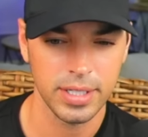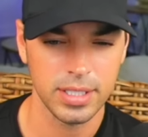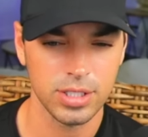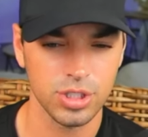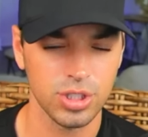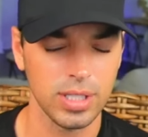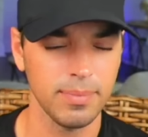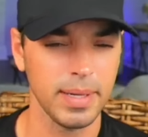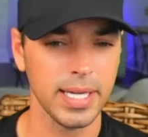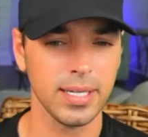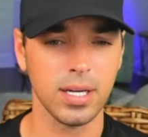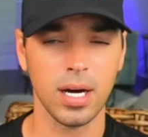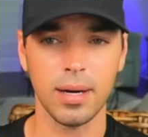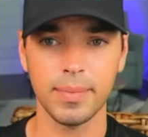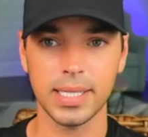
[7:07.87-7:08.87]
she made
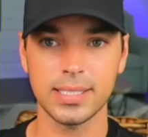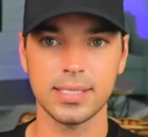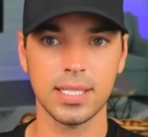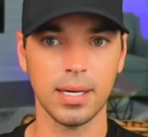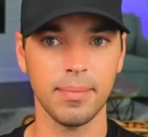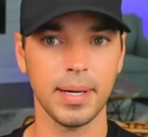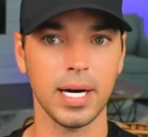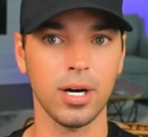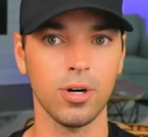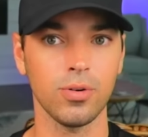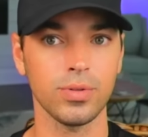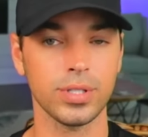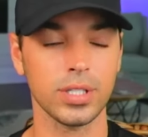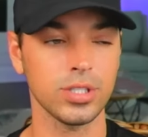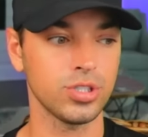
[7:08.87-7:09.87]
comments
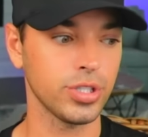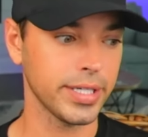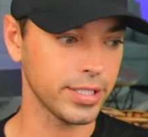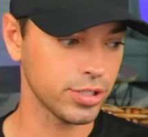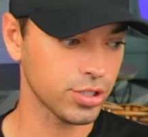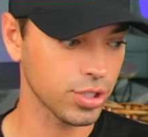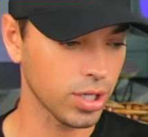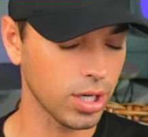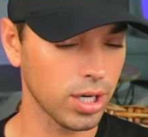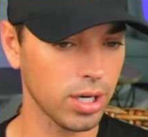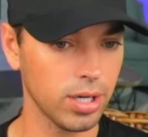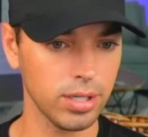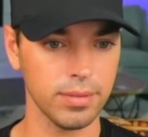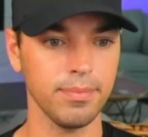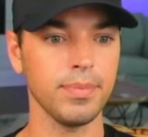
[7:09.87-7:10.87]
about Jen
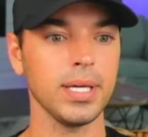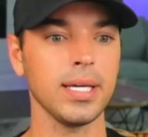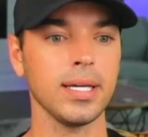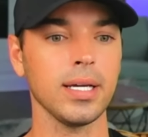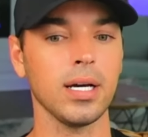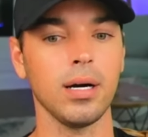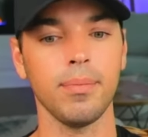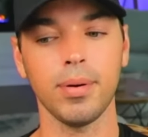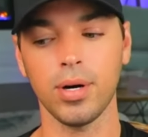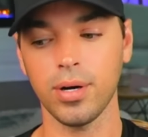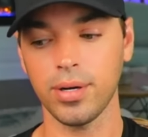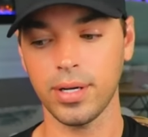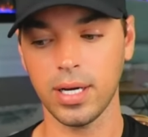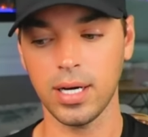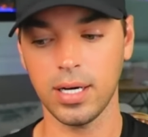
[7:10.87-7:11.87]
Shah being a
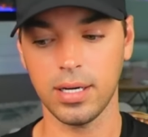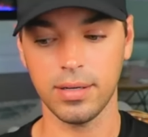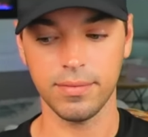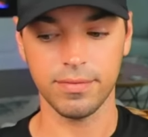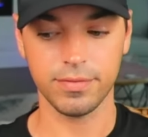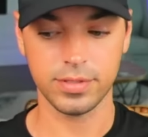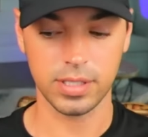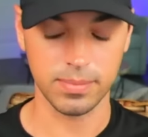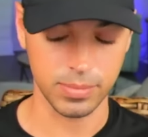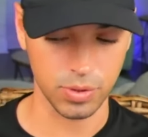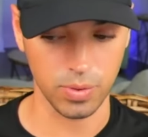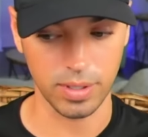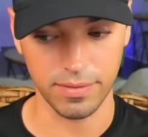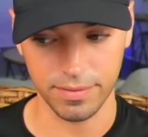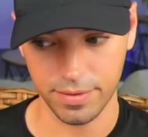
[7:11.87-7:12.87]
part of some
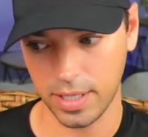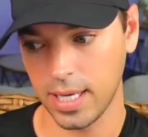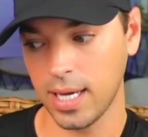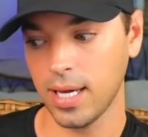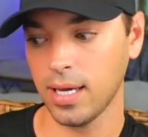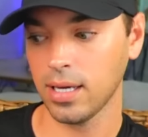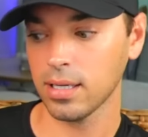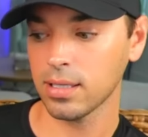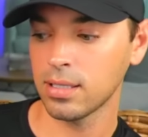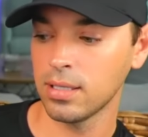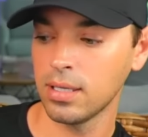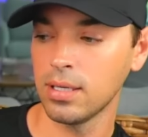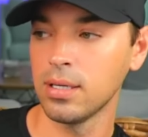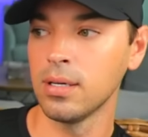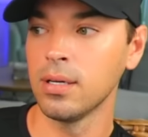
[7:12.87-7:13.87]
sort of gang.
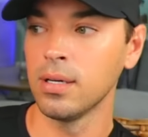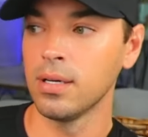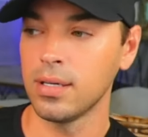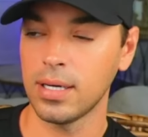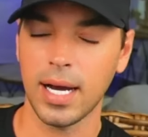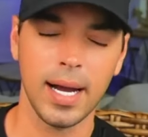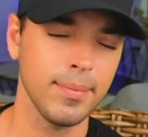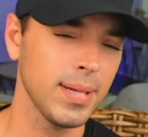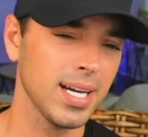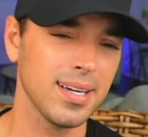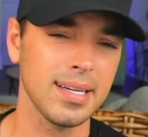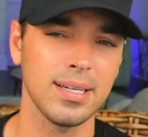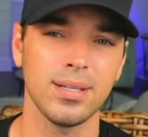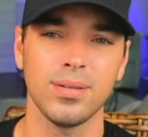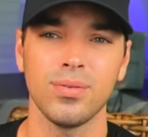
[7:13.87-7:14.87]
I'm not
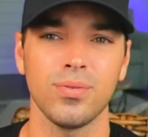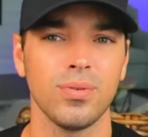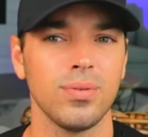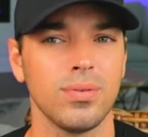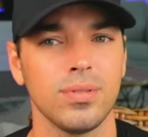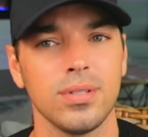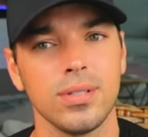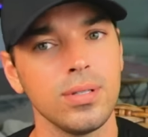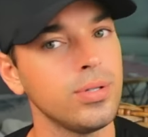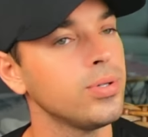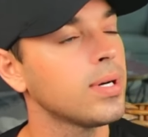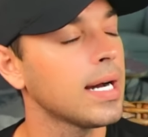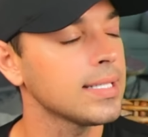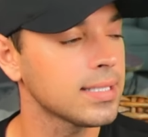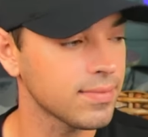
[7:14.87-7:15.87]
going to, you
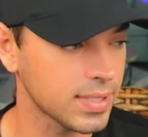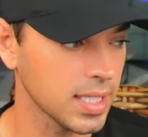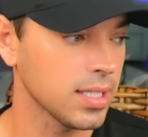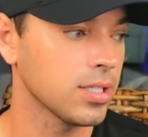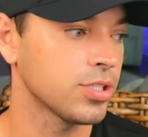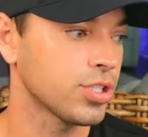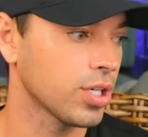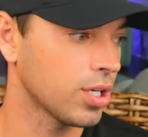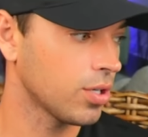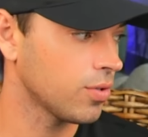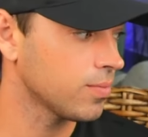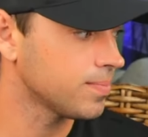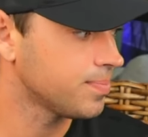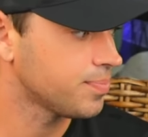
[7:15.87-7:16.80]
guys have seen the show.